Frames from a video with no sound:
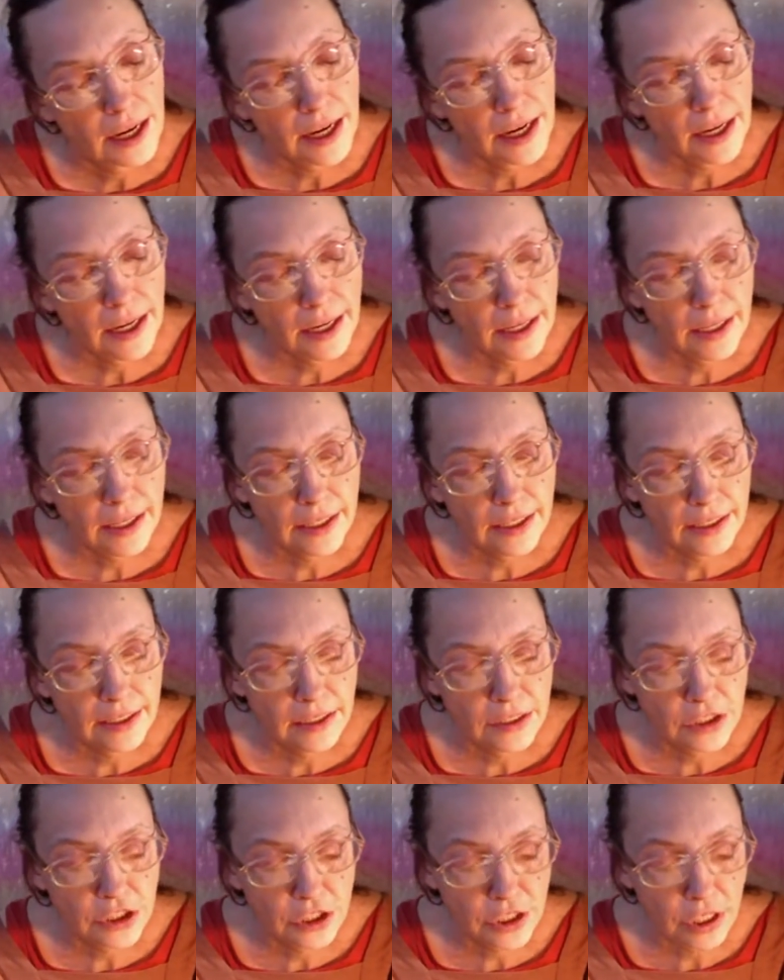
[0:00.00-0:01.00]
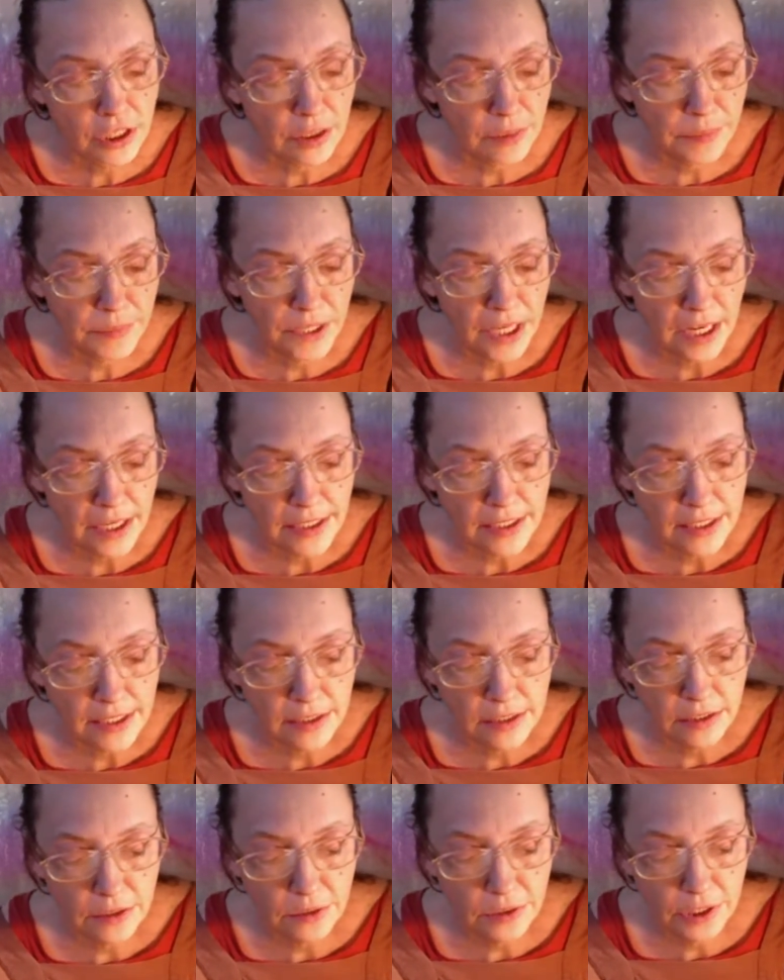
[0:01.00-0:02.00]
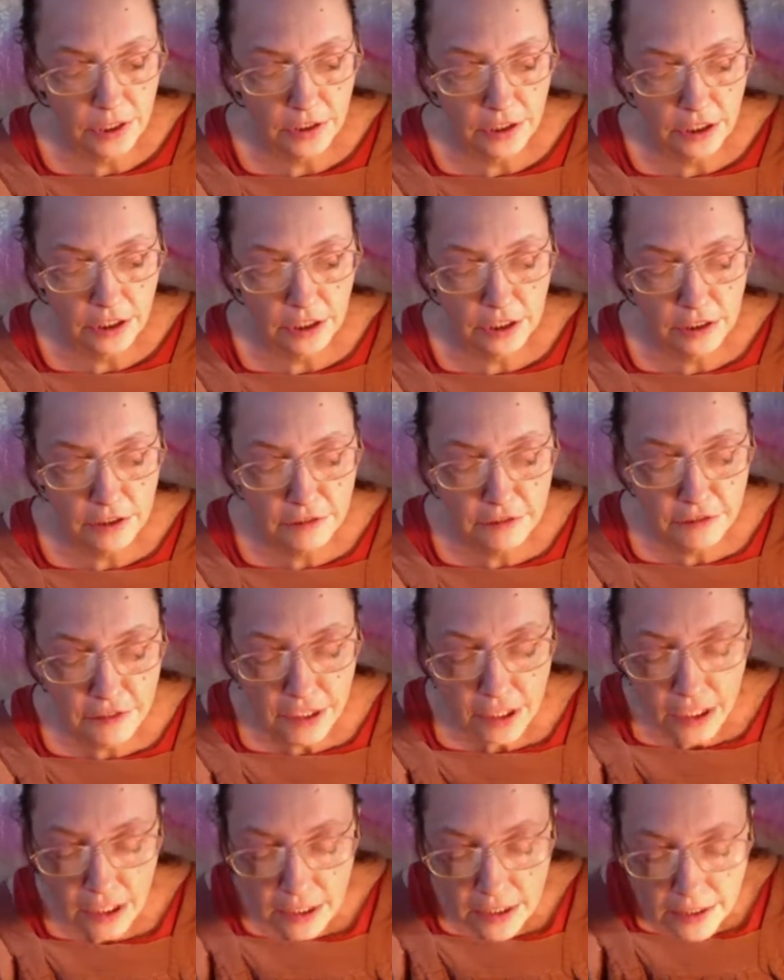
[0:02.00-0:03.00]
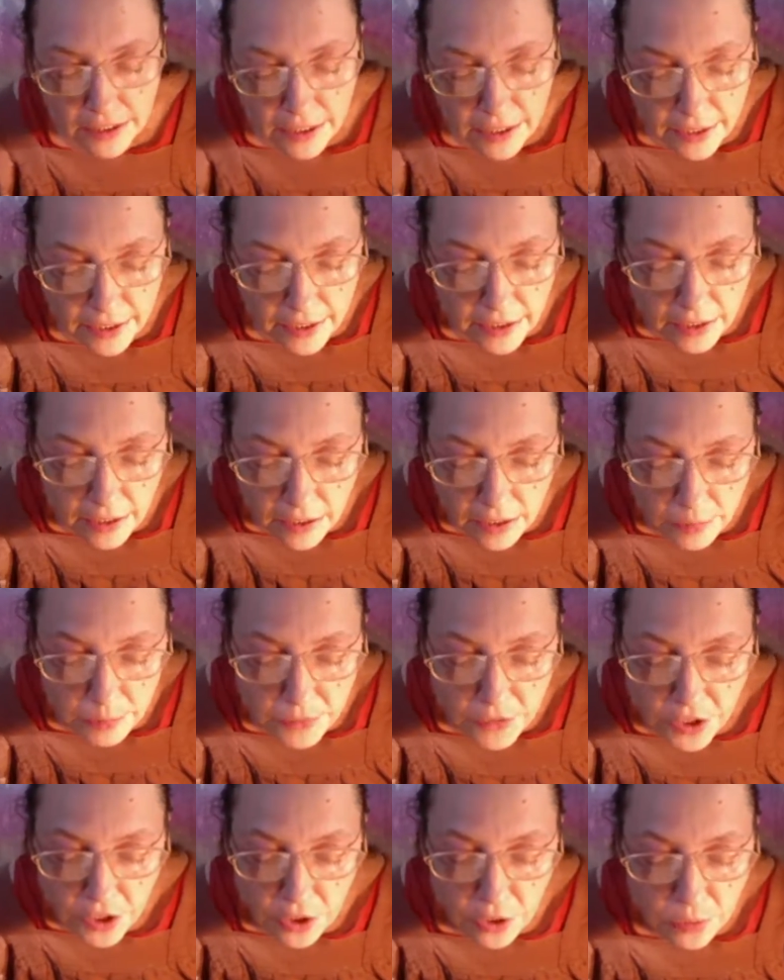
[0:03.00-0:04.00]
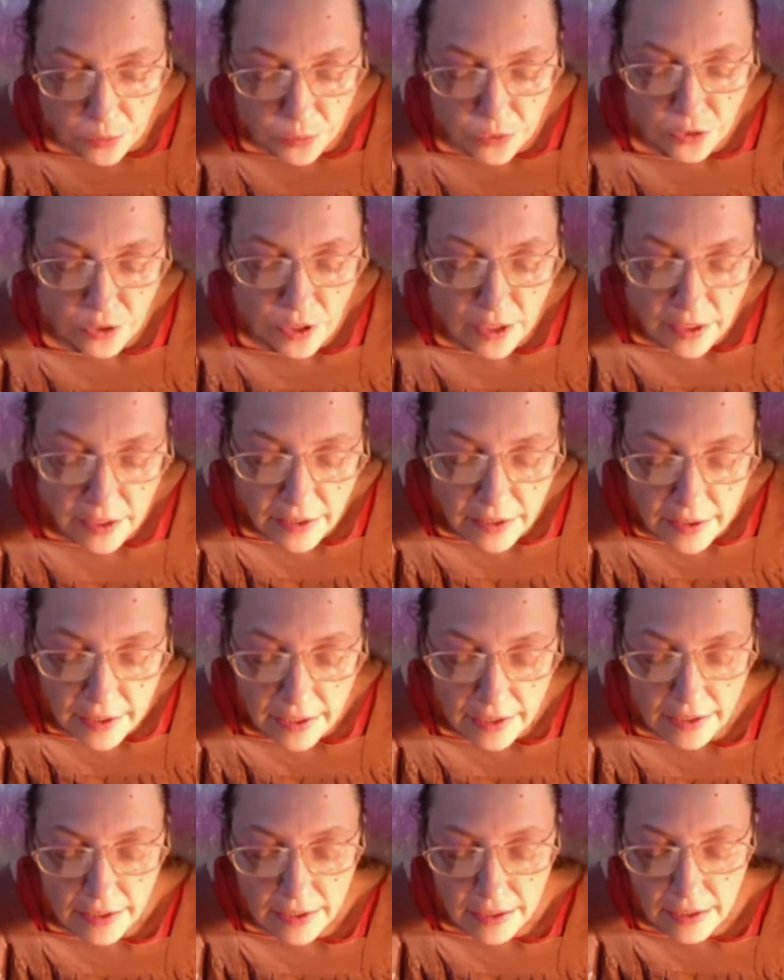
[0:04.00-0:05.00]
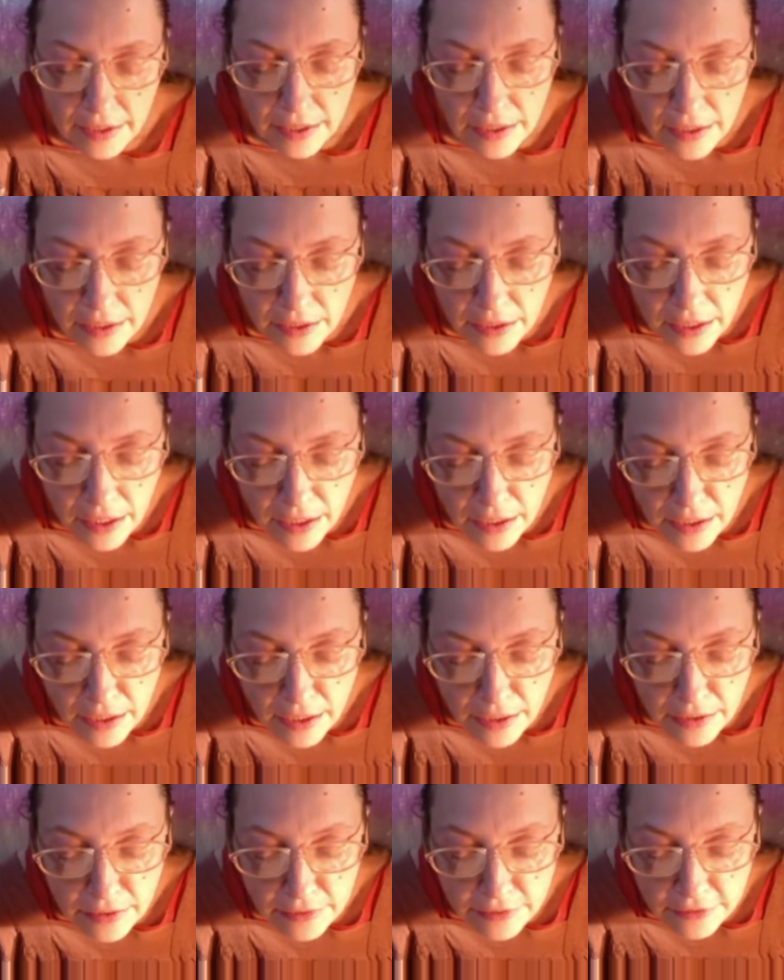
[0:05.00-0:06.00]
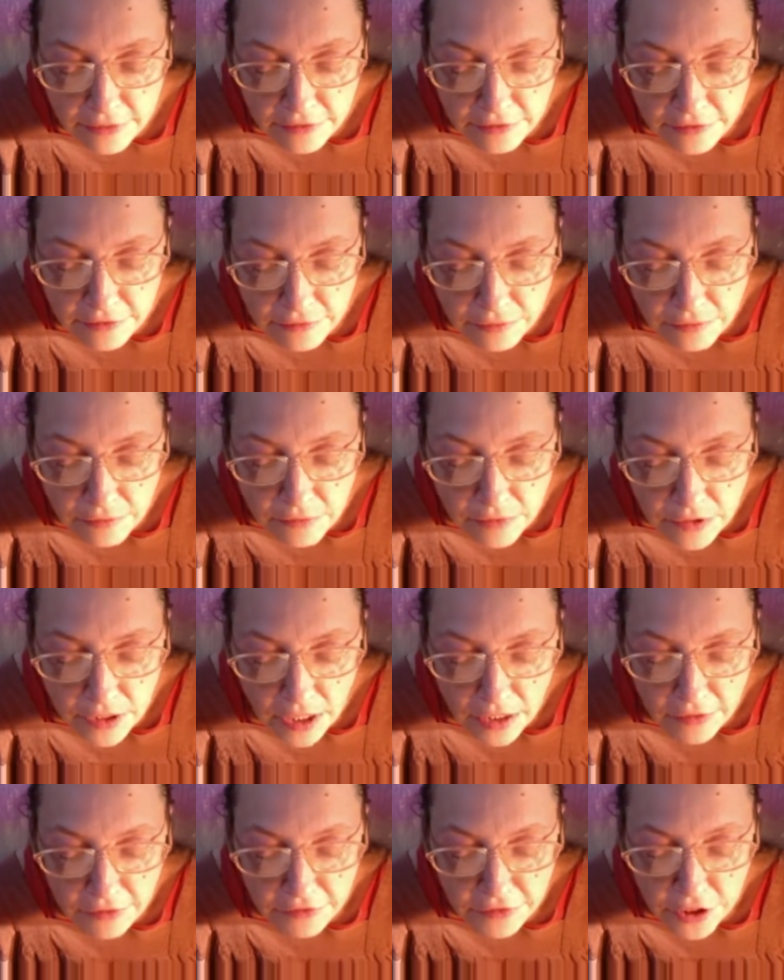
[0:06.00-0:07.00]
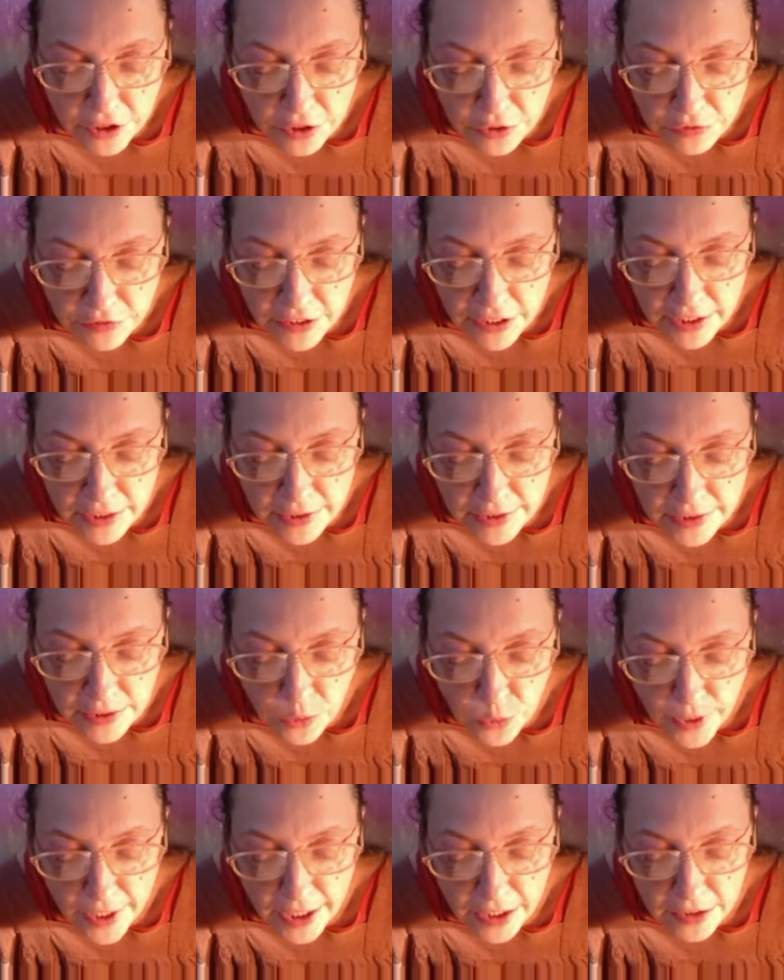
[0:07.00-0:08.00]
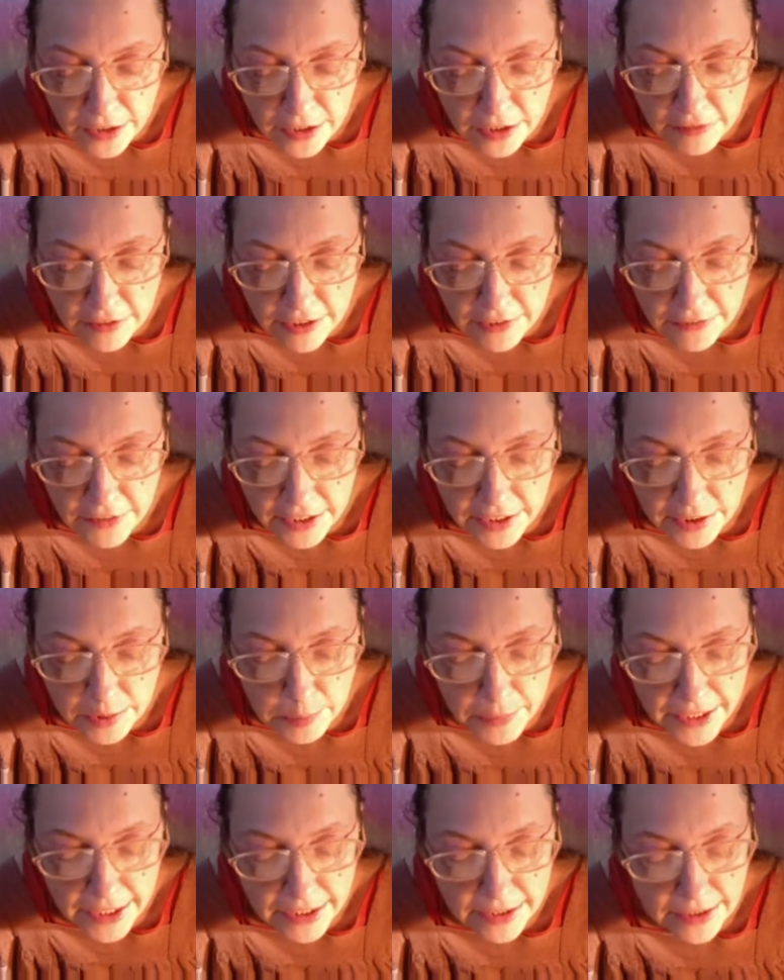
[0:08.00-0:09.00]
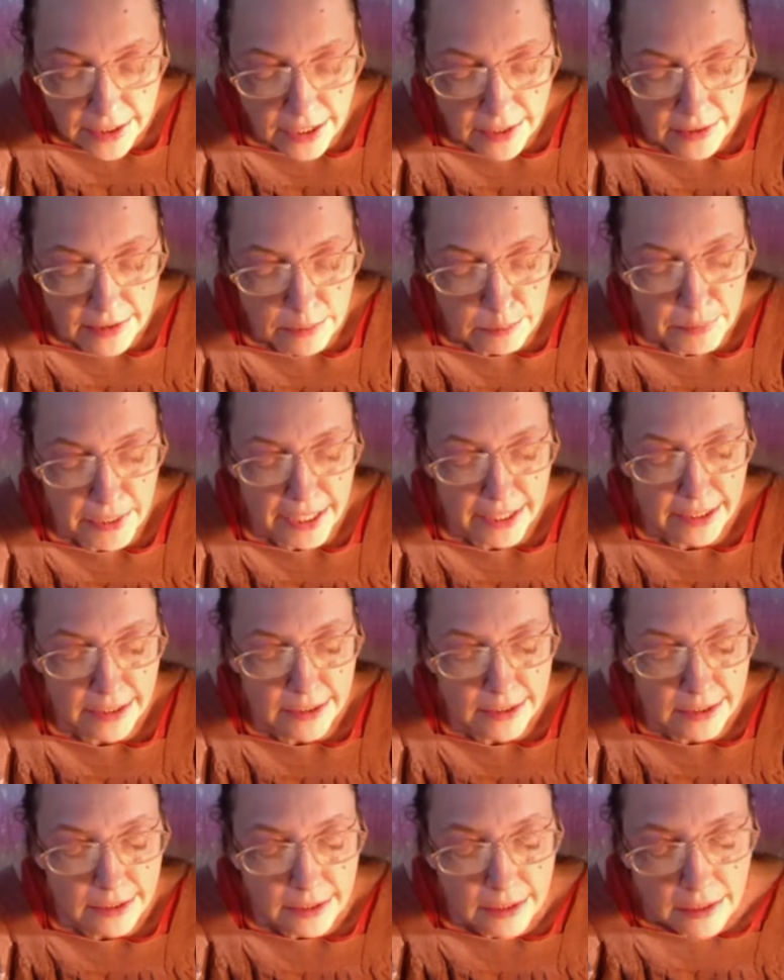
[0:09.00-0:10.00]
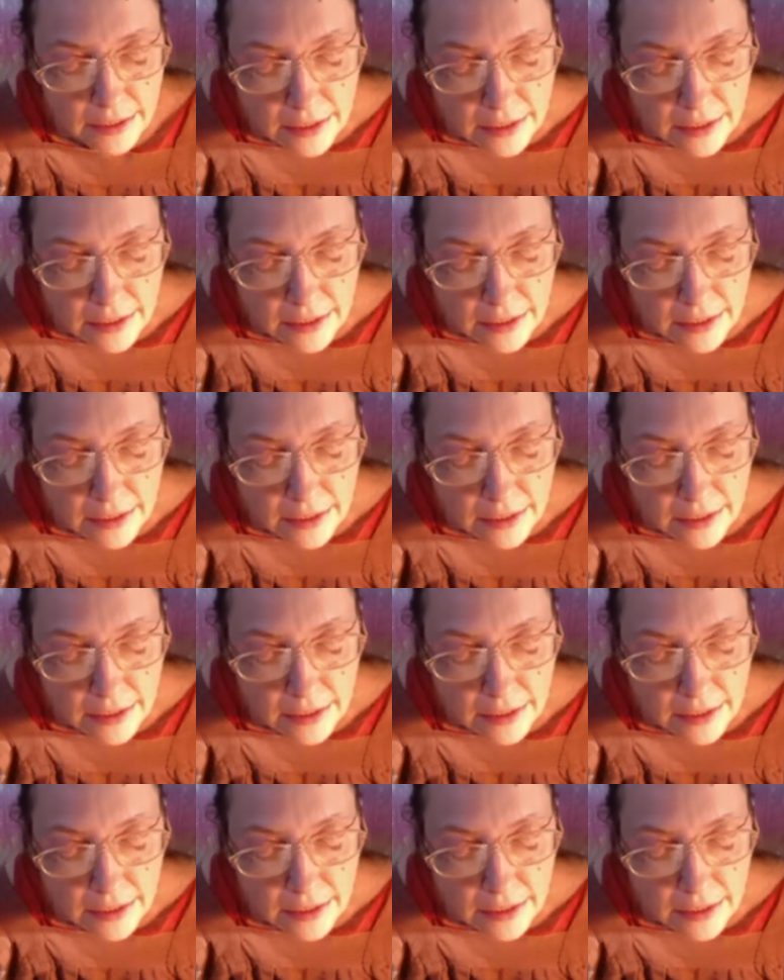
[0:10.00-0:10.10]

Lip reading: a sharp 90-degree curve, taking up no more than a few feet squared of living space at the base.